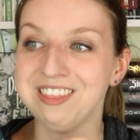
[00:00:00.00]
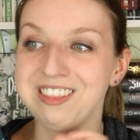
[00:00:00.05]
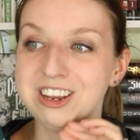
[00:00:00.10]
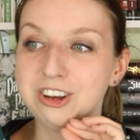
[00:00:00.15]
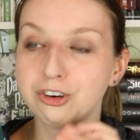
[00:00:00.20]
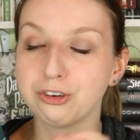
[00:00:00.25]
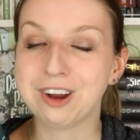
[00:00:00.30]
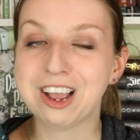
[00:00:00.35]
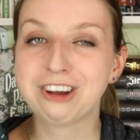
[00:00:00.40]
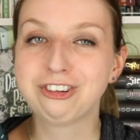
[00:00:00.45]
the
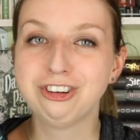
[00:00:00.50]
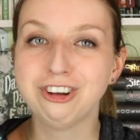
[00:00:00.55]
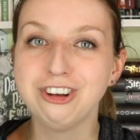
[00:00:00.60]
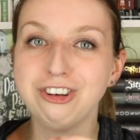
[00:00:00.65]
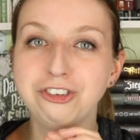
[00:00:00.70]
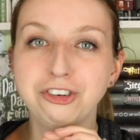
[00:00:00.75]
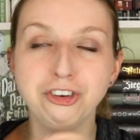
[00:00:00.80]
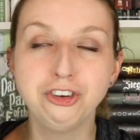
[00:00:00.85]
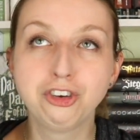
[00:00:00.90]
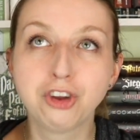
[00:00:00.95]
direction
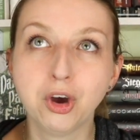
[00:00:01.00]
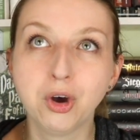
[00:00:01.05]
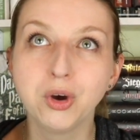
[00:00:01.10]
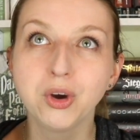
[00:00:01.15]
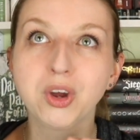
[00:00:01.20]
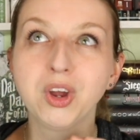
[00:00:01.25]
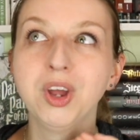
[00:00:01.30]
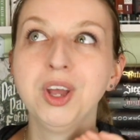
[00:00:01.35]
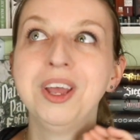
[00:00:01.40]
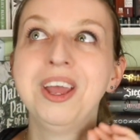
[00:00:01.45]
she
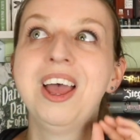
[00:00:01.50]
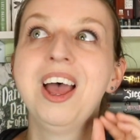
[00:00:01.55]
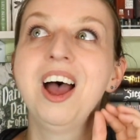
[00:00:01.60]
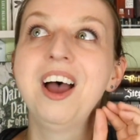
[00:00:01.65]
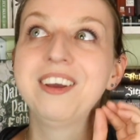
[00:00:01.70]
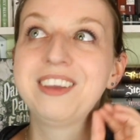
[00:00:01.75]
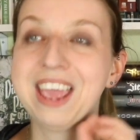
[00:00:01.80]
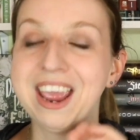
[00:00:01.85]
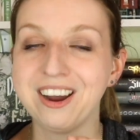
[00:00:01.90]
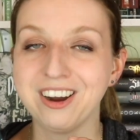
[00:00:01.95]
took
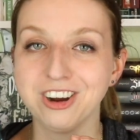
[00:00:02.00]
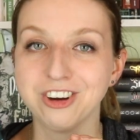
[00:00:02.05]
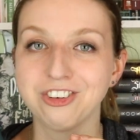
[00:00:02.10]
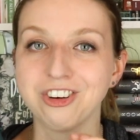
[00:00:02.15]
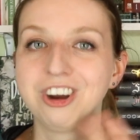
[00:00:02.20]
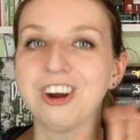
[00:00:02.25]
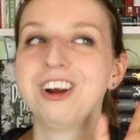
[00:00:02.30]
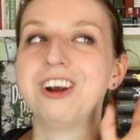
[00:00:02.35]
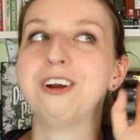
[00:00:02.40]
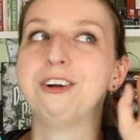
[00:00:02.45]
a
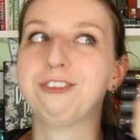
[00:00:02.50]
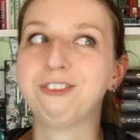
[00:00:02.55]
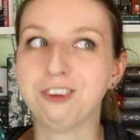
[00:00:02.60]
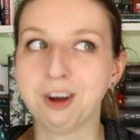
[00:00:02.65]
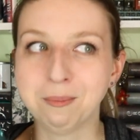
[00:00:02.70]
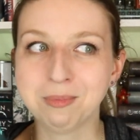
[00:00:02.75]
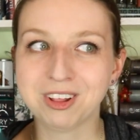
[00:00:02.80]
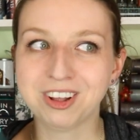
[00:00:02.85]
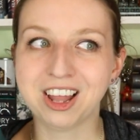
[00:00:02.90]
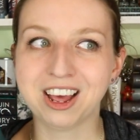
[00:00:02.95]
character
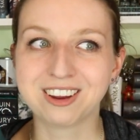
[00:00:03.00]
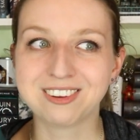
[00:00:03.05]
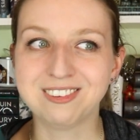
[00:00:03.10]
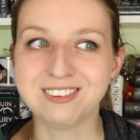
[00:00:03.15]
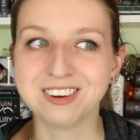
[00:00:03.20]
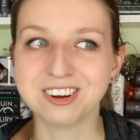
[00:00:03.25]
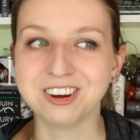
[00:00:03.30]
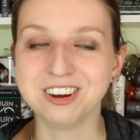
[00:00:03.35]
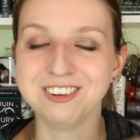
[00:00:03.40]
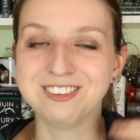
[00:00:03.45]
from the Lux
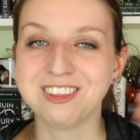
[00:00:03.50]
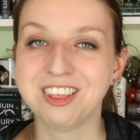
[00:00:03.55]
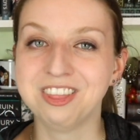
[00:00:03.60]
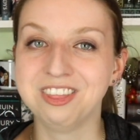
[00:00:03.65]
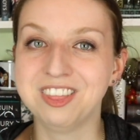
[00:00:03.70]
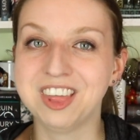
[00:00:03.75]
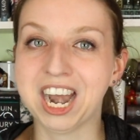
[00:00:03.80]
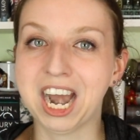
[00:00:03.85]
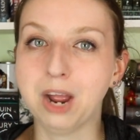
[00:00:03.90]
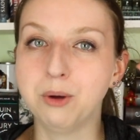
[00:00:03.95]
series
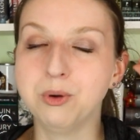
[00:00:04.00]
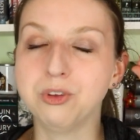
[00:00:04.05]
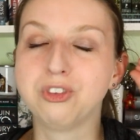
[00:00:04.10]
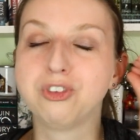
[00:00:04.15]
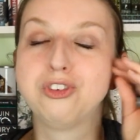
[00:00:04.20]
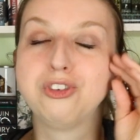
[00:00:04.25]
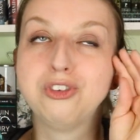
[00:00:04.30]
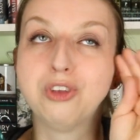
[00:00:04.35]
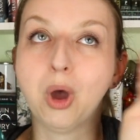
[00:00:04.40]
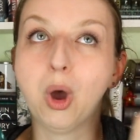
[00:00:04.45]
that I was
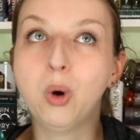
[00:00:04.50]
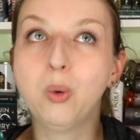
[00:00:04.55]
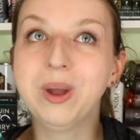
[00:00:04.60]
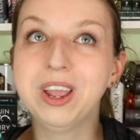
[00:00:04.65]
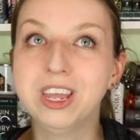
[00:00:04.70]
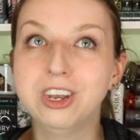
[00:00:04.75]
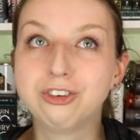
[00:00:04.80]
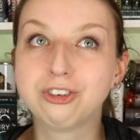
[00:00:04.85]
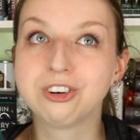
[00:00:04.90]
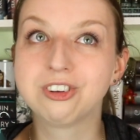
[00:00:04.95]
so
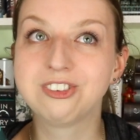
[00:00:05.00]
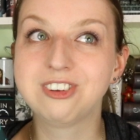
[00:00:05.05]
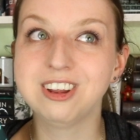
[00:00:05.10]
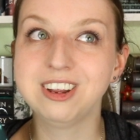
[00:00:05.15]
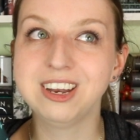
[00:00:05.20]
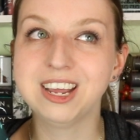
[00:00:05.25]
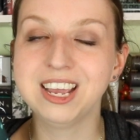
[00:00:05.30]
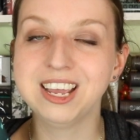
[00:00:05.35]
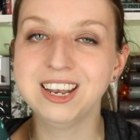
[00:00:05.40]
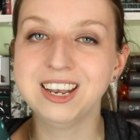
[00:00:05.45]

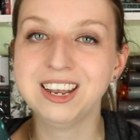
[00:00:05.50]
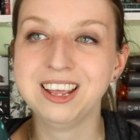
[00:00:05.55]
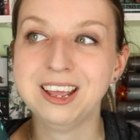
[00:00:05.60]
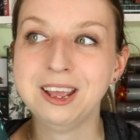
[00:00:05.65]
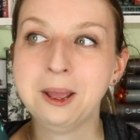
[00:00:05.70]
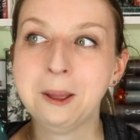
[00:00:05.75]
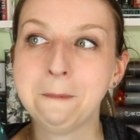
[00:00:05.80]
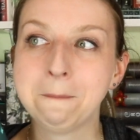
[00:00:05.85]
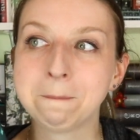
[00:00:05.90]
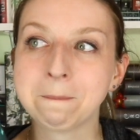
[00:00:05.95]
interested in
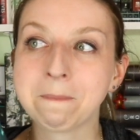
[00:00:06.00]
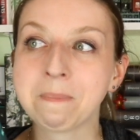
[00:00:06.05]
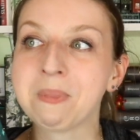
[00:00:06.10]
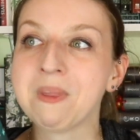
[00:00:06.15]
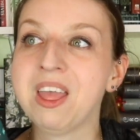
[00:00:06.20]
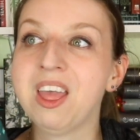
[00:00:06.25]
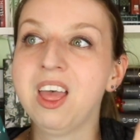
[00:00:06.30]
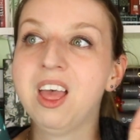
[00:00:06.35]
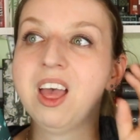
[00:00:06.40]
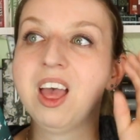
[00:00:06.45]

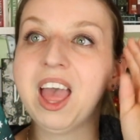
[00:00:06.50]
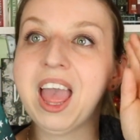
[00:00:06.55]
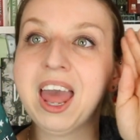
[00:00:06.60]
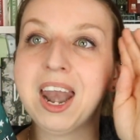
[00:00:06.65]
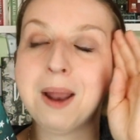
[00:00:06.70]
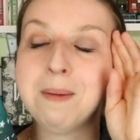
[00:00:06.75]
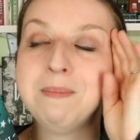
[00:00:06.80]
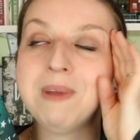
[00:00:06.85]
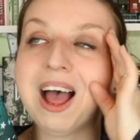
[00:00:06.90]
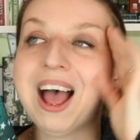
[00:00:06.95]

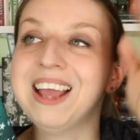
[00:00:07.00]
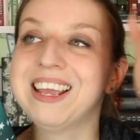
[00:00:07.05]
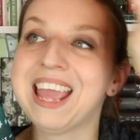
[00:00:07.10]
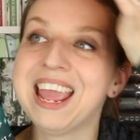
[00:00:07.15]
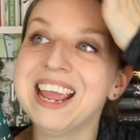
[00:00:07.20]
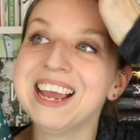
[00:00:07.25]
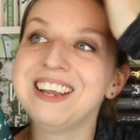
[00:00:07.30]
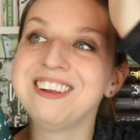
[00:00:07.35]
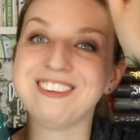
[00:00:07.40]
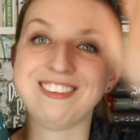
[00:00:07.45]
and I'm, I
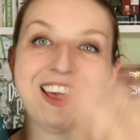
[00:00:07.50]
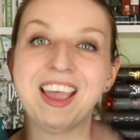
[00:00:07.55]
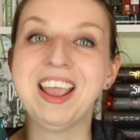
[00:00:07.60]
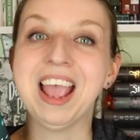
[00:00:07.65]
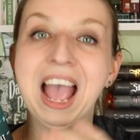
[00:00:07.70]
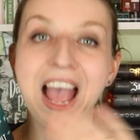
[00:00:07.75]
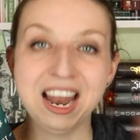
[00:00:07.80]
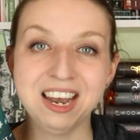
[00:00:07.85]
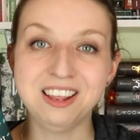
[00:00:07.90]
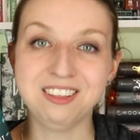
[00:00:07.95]
can't
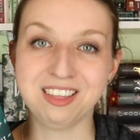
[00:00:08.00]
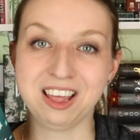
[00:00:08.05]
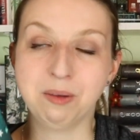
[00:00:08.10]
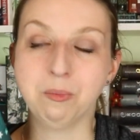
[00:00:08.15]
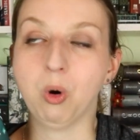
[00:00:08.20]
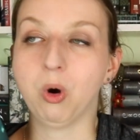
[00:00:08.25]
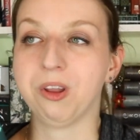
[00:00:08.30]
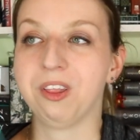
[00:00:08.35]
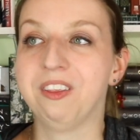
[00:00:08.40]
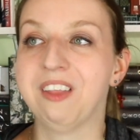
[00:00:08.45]
say anything
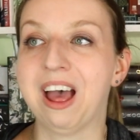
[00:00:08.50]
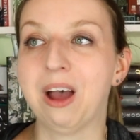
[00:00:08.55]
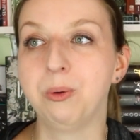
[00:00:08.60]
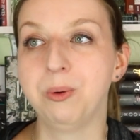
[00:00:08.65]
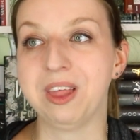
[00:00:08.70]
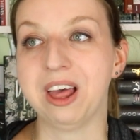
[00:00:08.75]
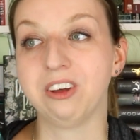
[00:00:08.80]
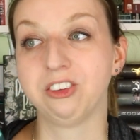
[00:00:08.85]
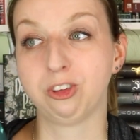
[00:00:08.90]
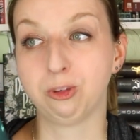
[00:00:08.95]
more than that
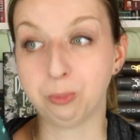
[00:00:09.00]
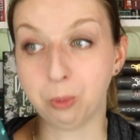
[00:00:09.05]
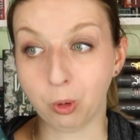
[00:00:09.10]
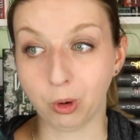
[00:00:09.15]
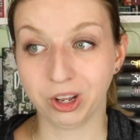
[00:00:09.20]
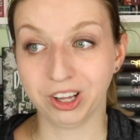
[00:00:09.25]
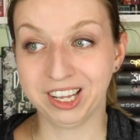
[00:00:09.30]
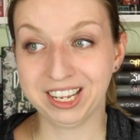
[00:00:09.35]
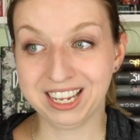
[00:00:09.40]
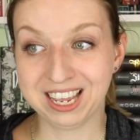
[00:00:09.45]
without
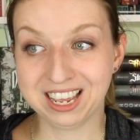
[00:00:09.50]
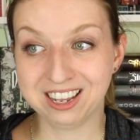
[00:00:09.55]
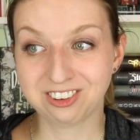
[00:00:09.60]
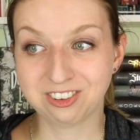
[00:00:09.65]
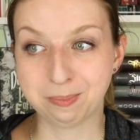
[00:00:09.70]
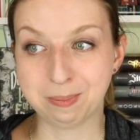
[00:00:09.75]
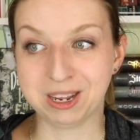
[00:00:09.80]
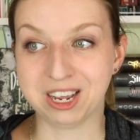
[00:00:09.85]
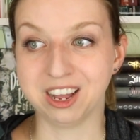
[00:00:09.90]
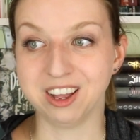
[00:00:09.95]
spoiling
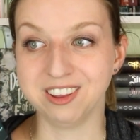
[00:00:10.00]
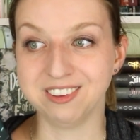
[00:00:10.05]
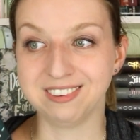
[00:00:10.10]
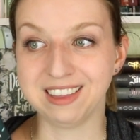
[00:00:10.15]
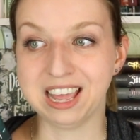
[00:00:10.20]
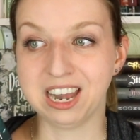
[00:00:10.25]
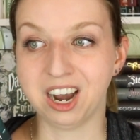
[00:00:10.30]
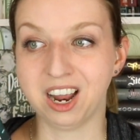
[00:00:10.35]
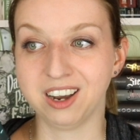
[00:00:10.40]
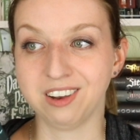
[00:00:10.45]
it because
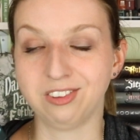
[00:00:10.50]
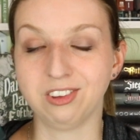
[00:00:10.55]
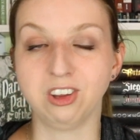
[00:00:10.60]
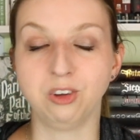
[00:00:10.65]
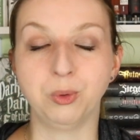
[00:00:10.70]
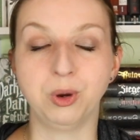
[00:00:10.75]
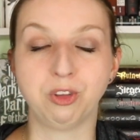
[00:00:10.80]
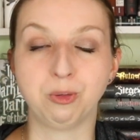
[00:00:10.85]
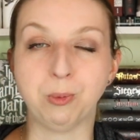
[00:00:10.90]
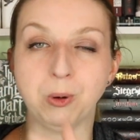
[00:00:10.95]
it honestly
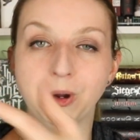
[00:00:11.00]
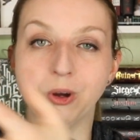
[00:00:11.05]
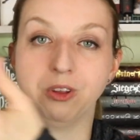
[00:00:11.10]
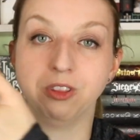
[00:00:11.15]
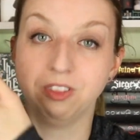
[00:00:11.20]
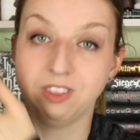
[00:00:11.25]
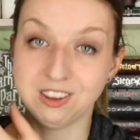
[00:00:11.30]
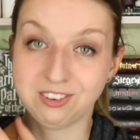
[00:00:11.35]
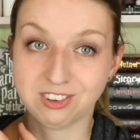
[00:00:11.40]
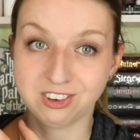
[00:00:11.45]
would spoil
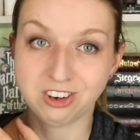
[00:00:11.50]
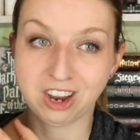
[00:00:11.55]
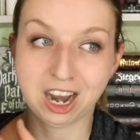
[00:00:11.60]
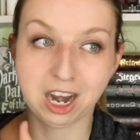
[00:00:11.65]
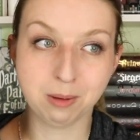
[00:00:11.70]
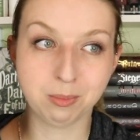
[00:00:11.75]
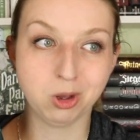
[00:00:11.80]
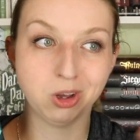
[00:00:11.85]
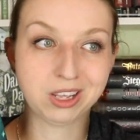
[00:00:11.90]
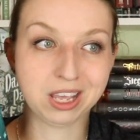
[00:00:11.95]
this
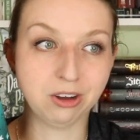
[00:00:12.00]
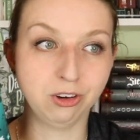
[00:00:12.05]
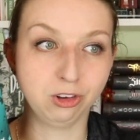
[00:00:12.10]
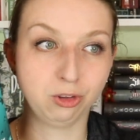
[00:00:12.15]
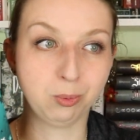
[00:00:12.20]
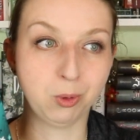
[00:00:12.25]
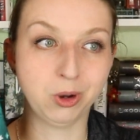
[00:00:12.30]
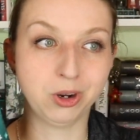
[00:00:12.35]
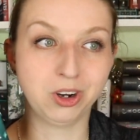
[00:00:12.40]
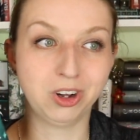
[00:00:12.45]
entire book. It would
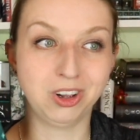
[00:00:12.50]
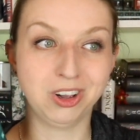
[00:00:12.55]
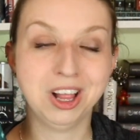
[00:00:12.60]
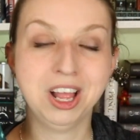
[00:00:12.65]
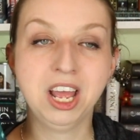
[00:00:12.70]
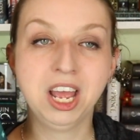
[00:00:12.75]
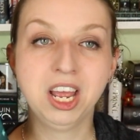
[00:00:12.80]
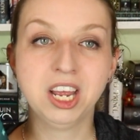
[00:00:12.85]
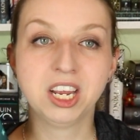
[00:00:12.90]
spoil